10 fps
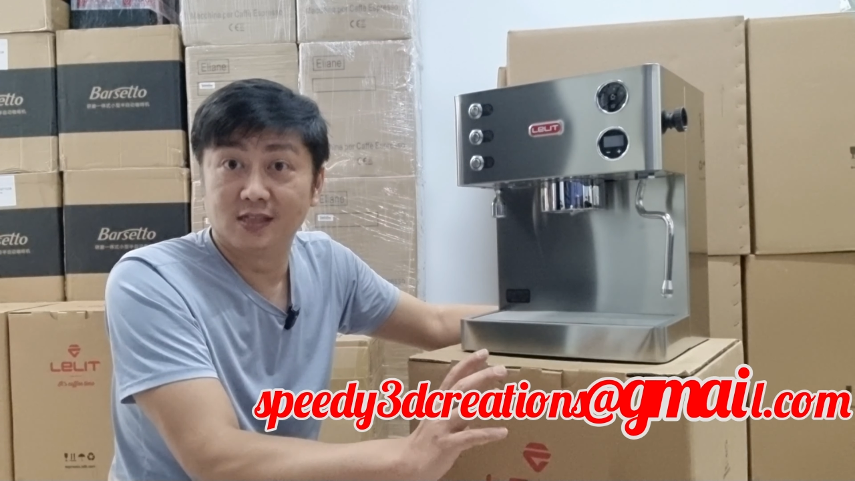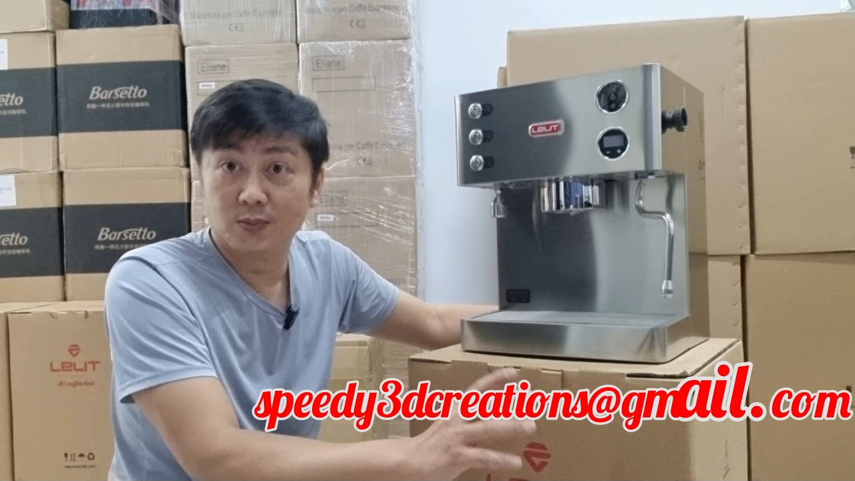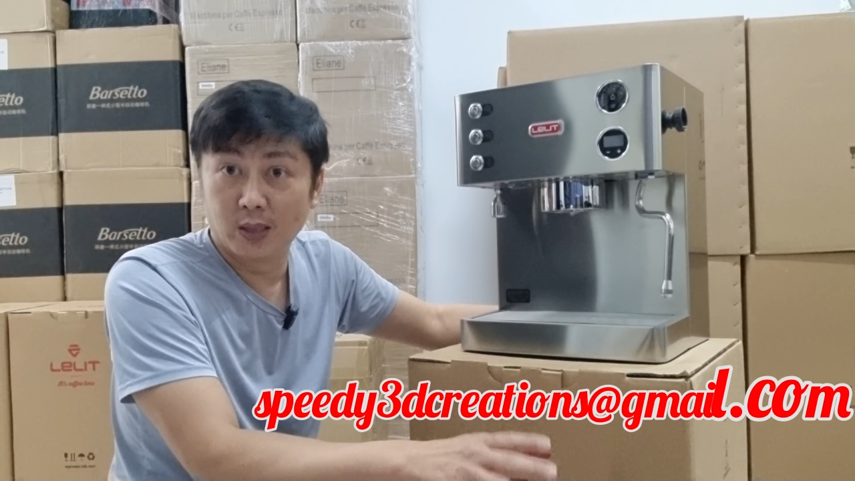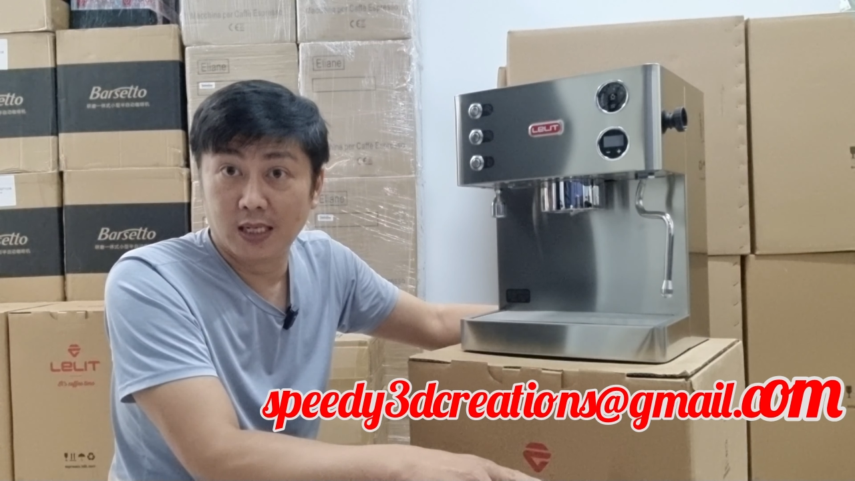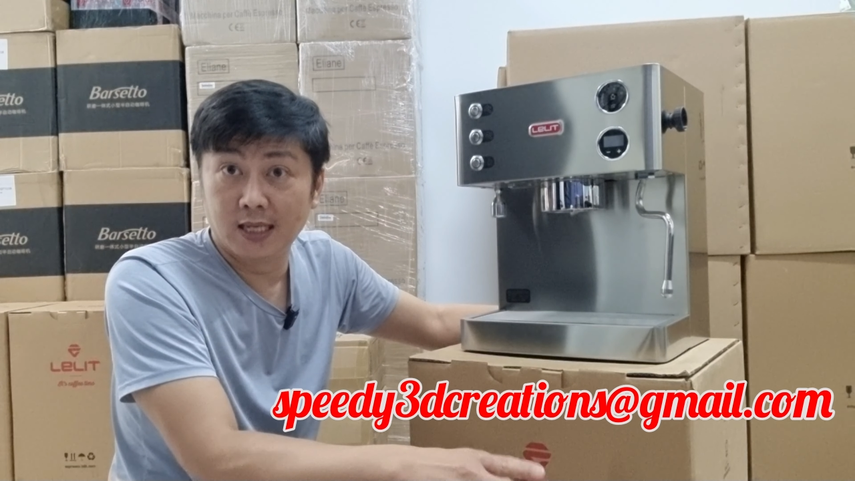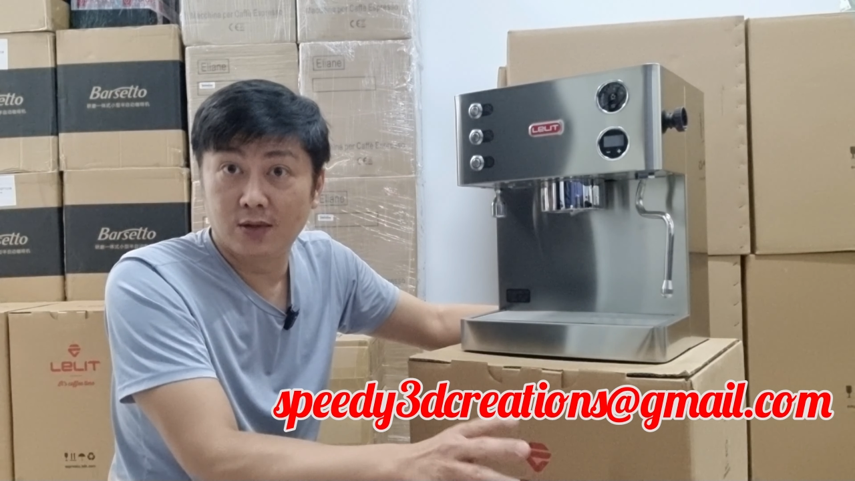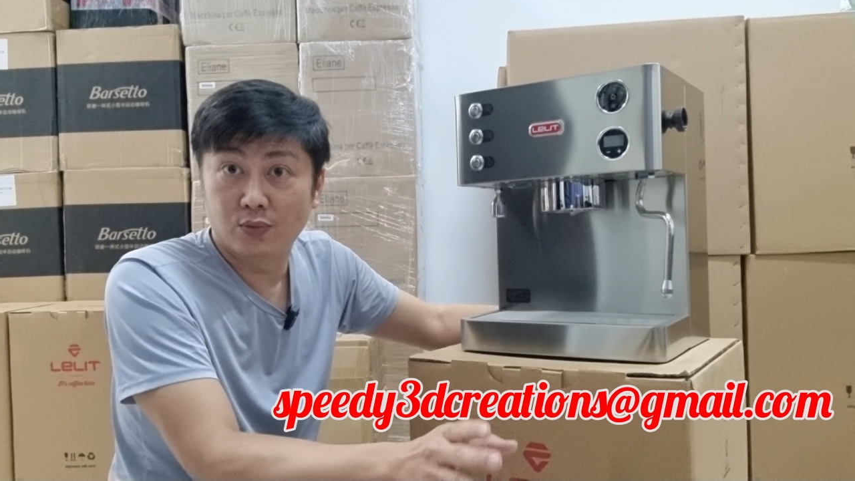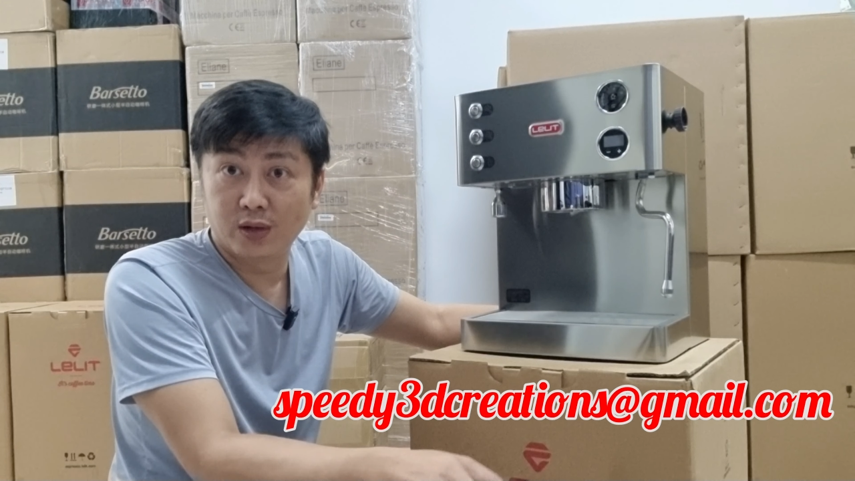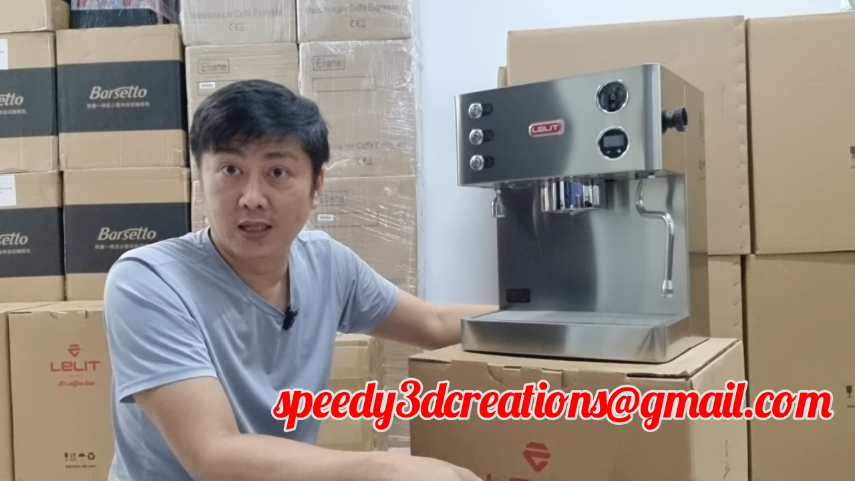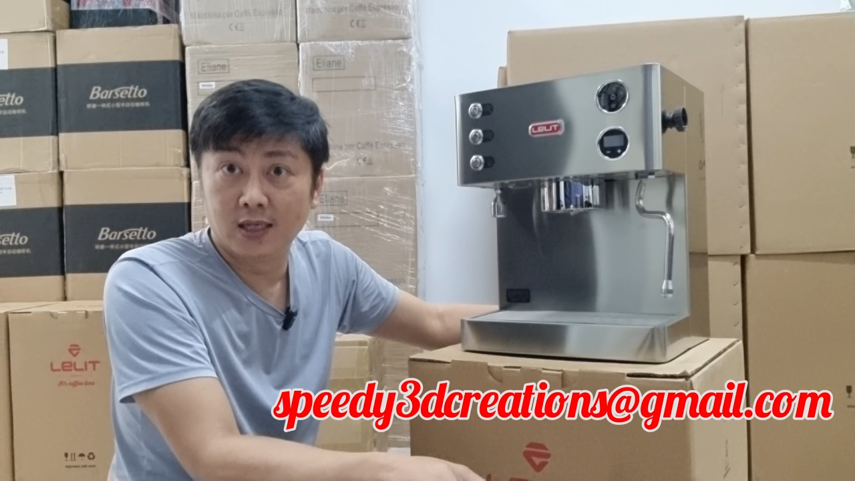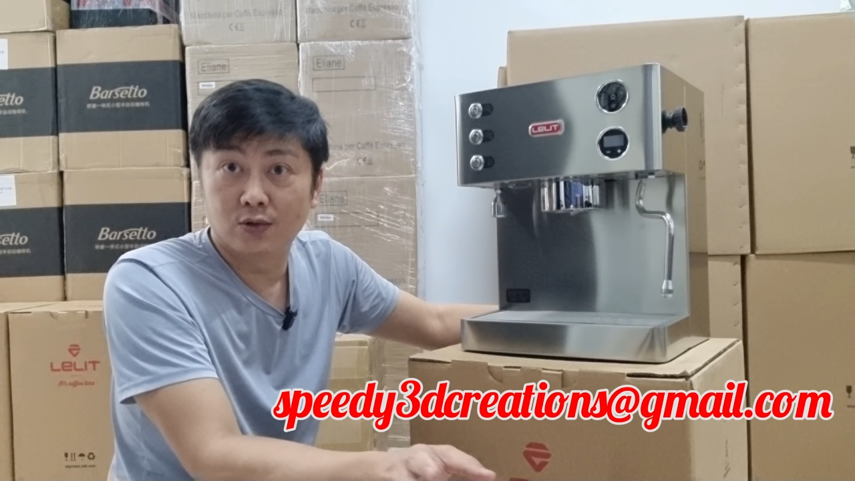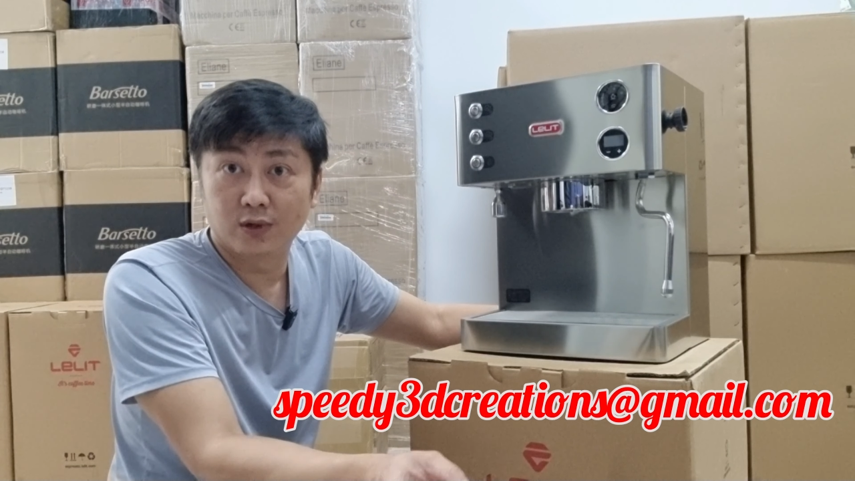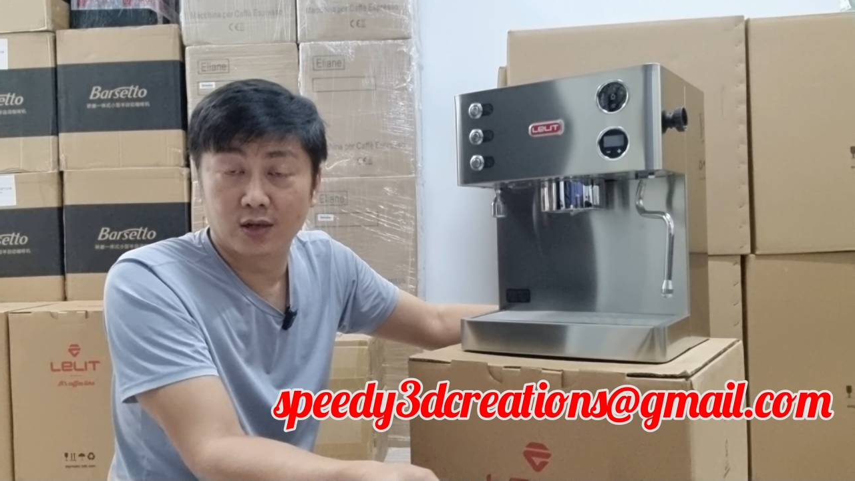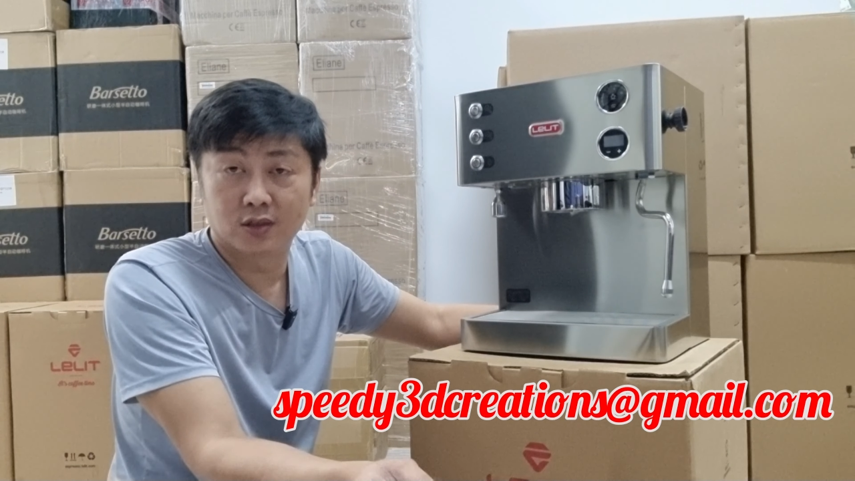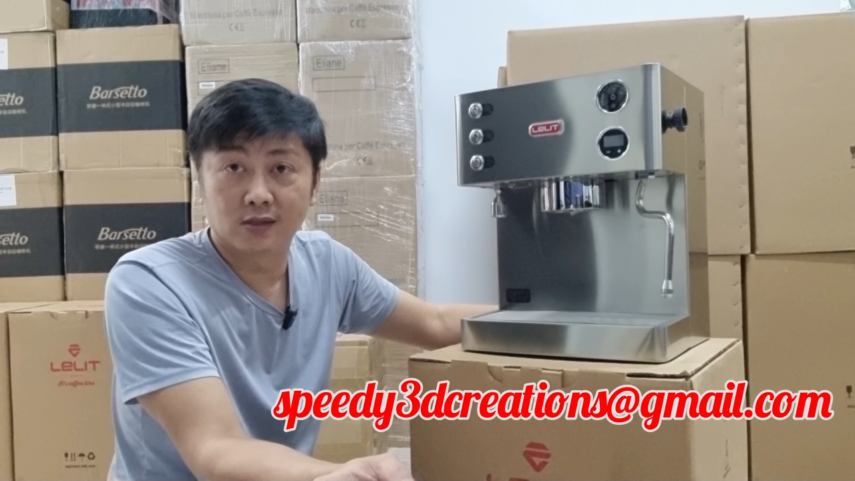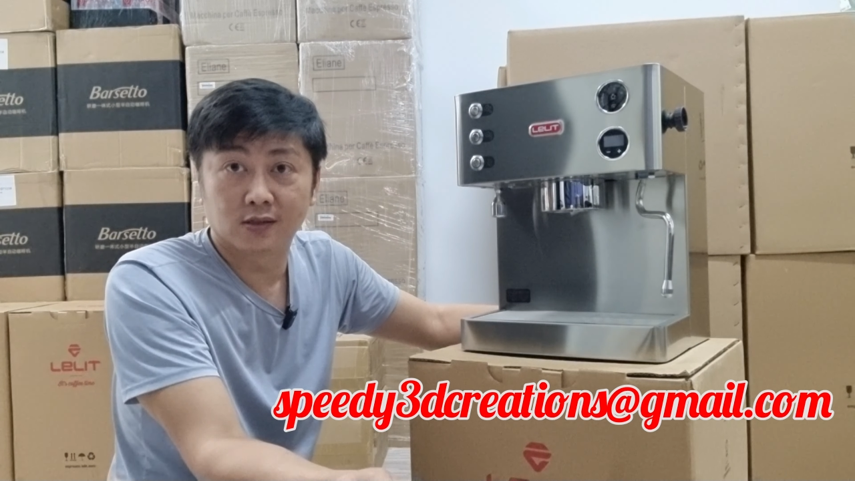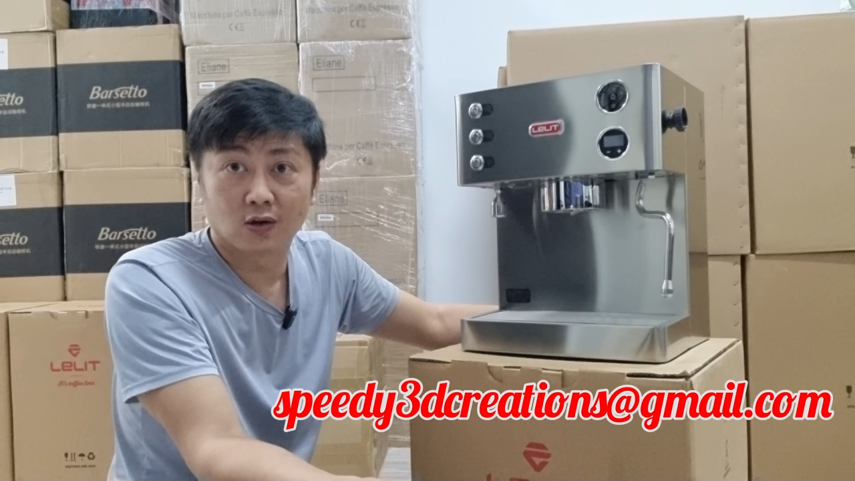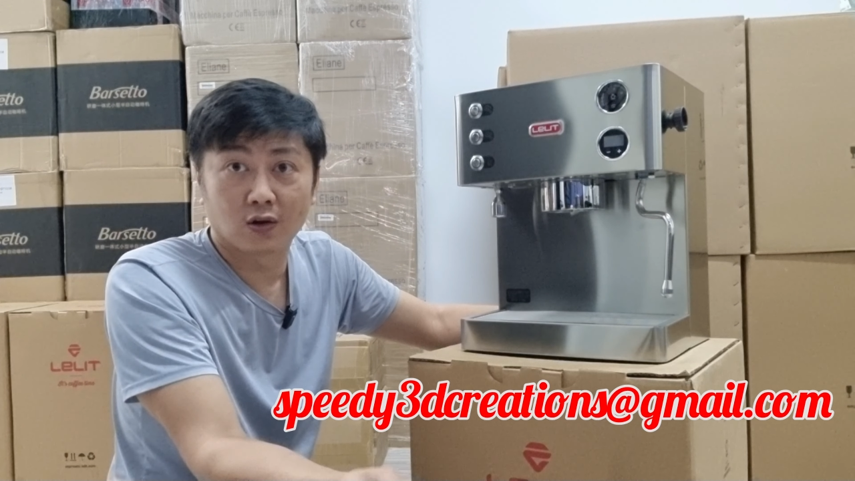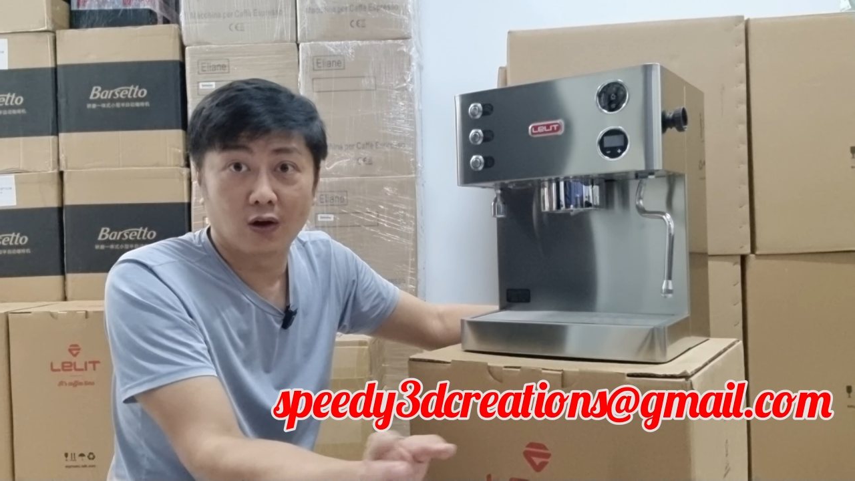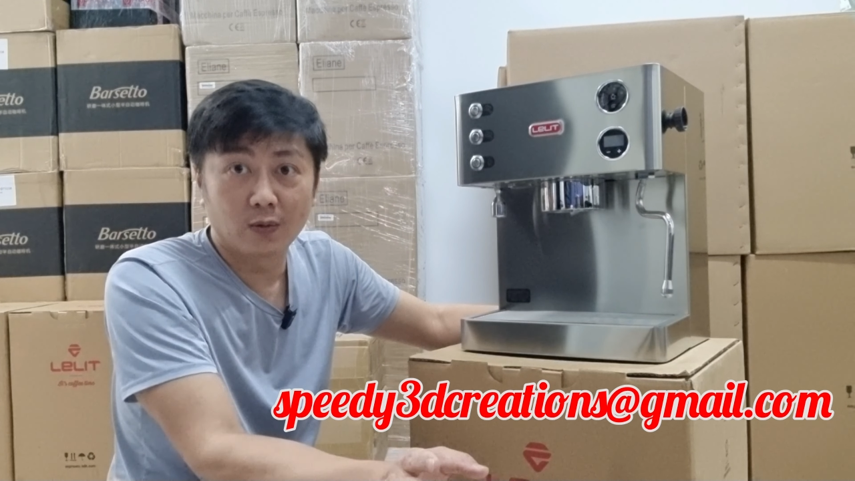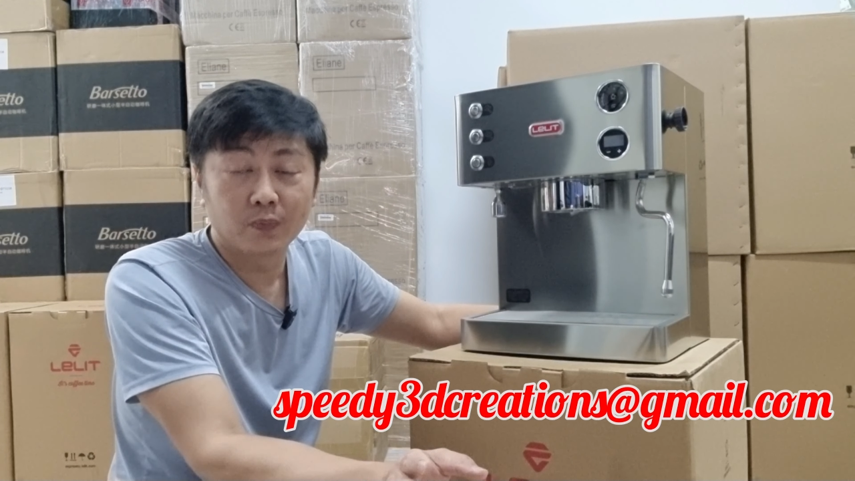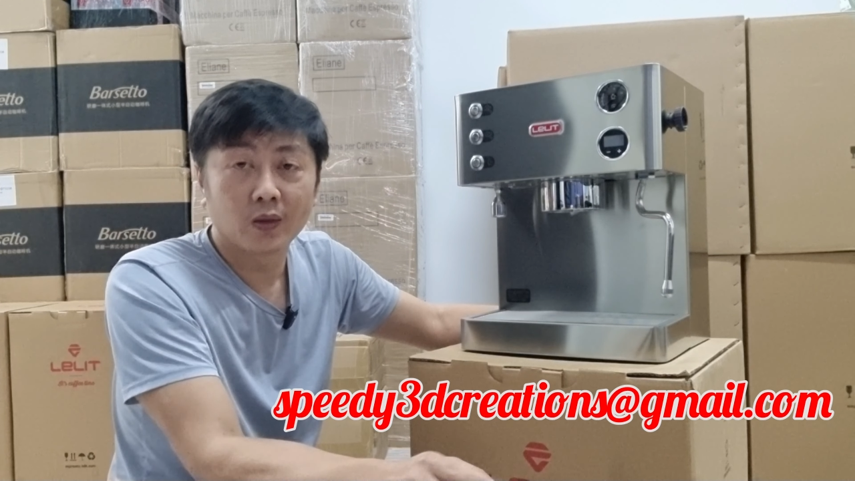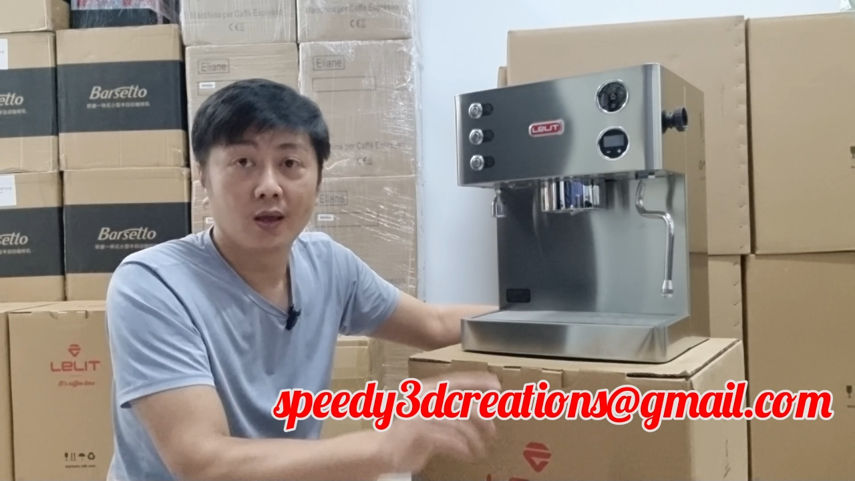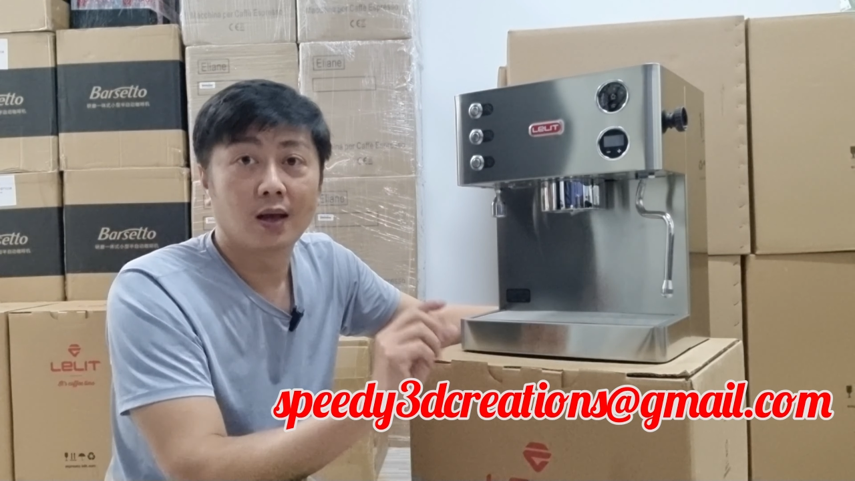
speedy3dcreations.com.